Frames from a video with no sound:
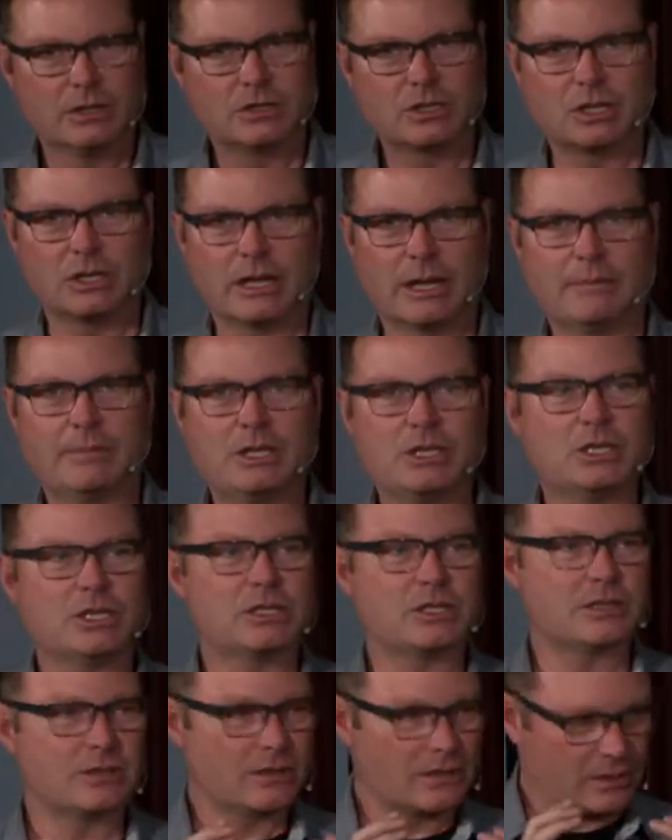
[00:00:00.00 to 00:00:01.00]
So let me
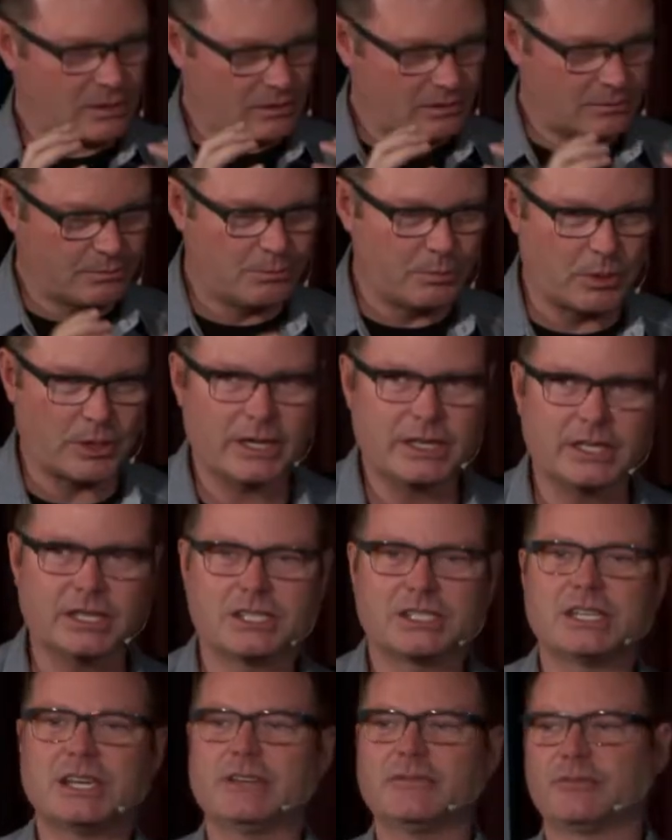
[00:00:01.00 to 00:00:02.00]
just bring
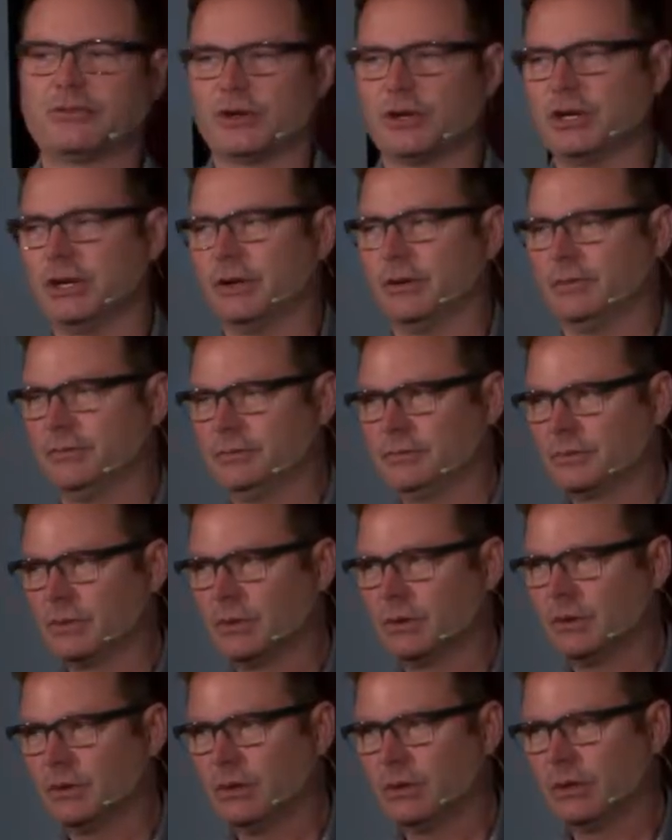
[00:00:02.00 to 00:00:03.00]
this in for you.
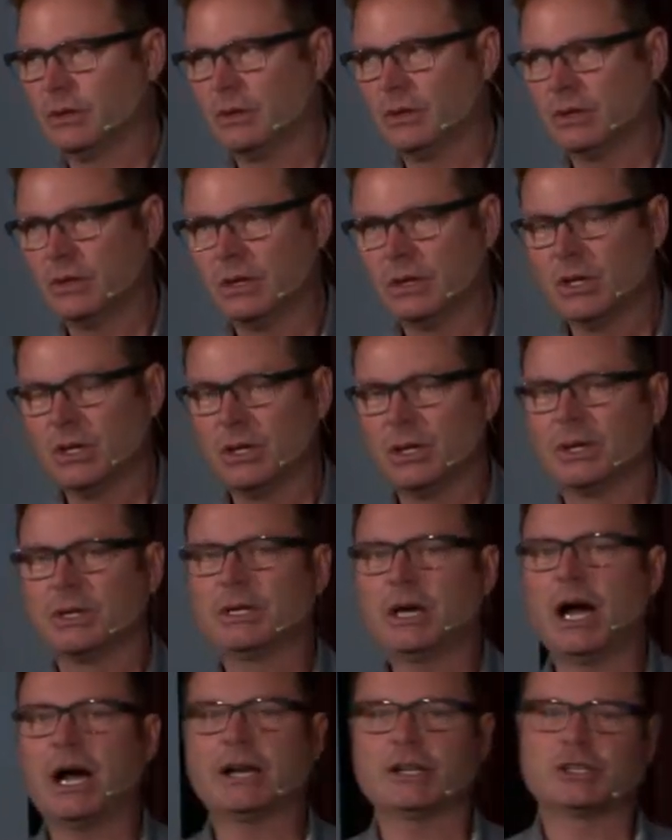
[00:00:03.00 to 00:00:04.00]

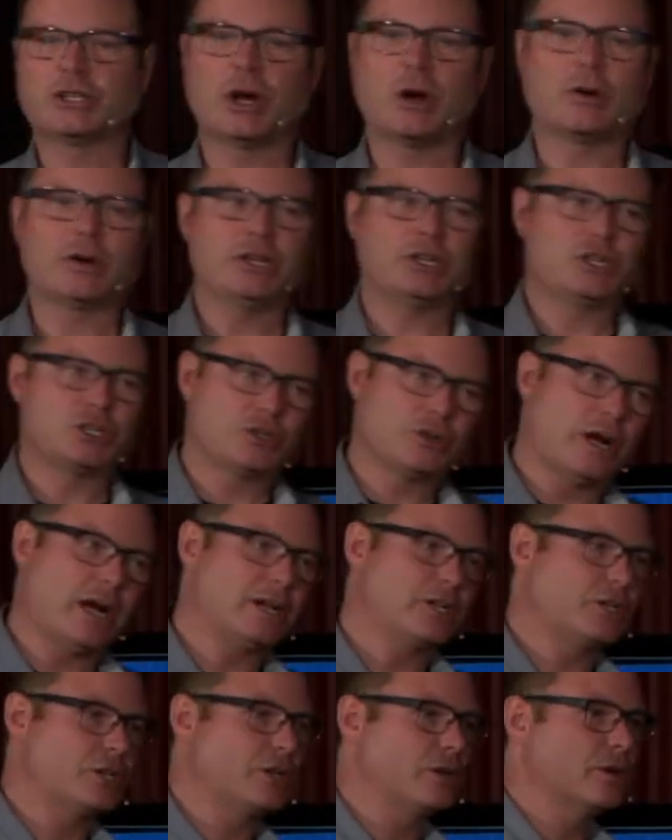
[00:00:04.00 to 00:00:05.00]
God has already
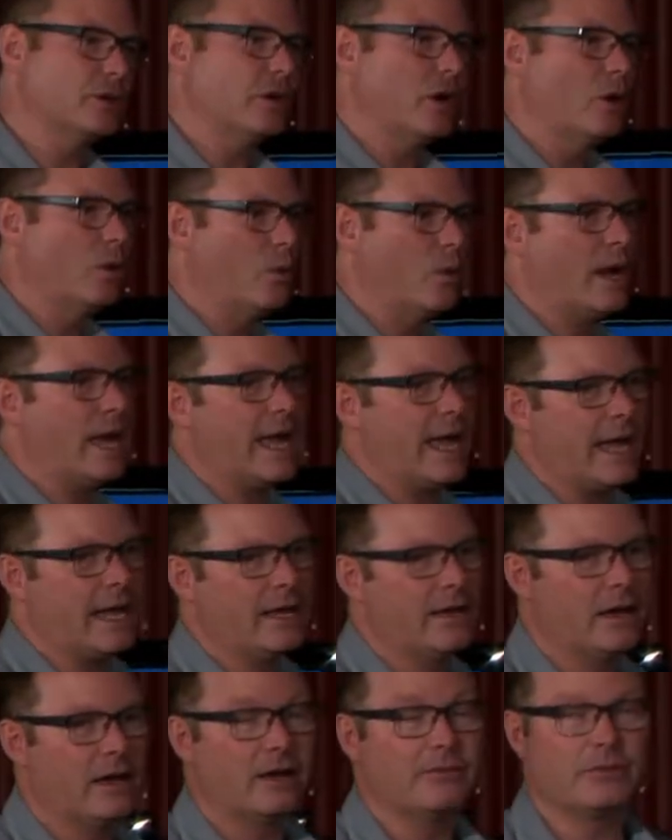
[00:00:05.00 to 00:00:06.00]
structured a
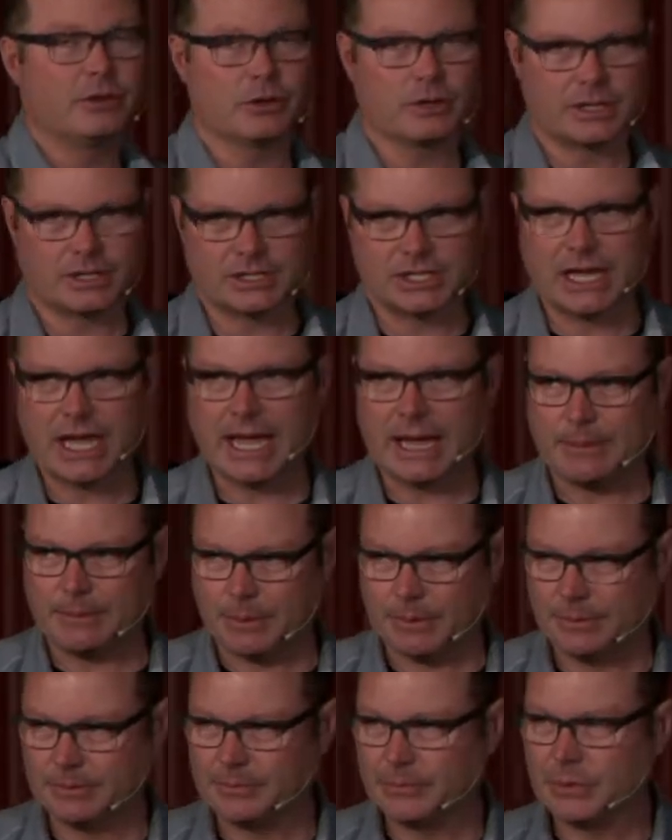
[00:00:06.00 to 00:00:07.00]
way of your
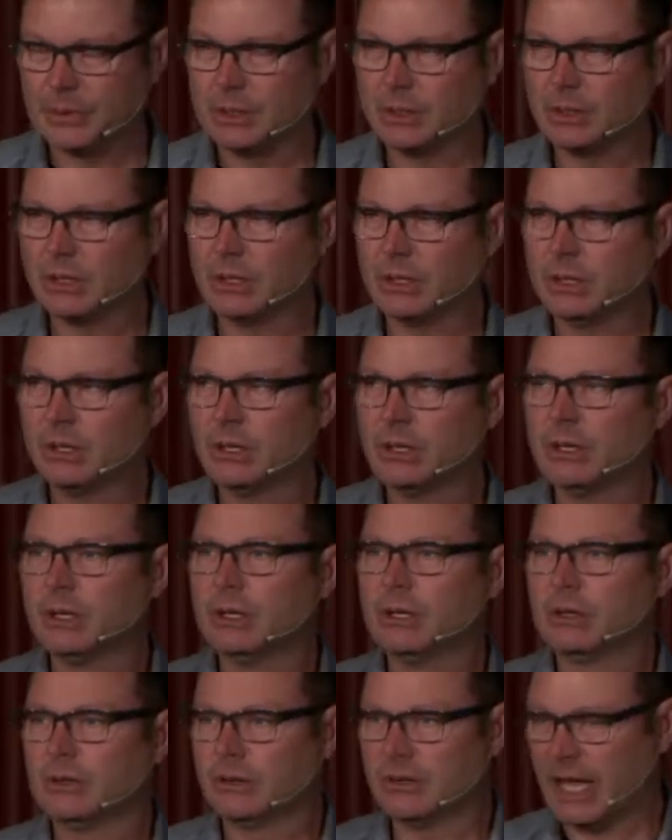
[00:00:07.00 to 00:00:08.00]
escape.
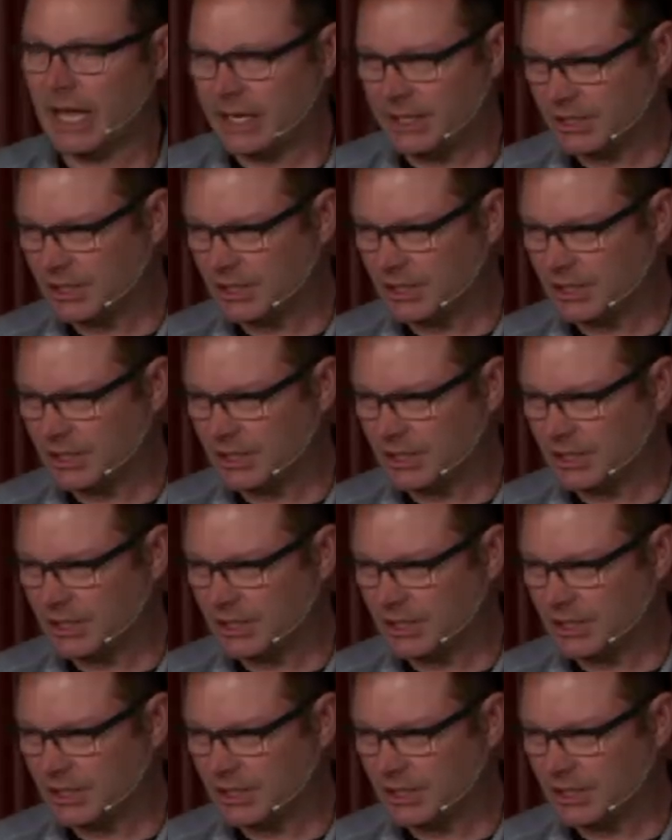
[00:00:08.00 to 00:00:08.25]
That